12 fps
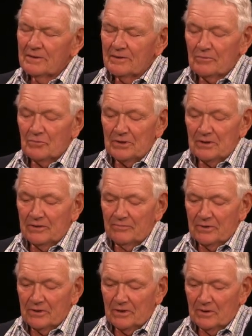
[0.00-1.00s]
and we lived
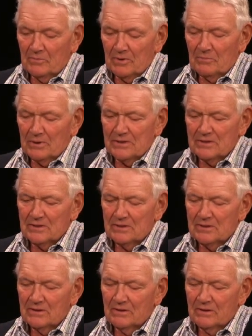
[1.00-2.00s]
in a couple of
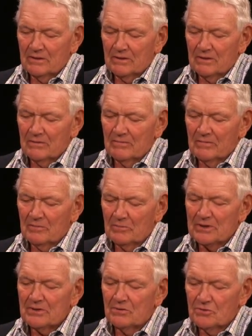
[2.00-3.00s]
places. And
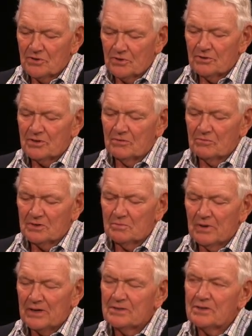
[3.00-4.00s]
but New Jersey was
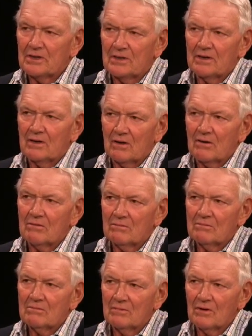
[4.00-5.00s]
basically our
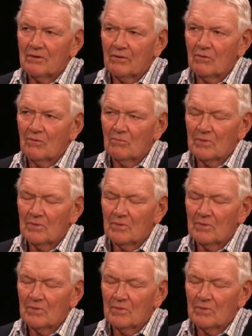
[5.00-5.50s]
home.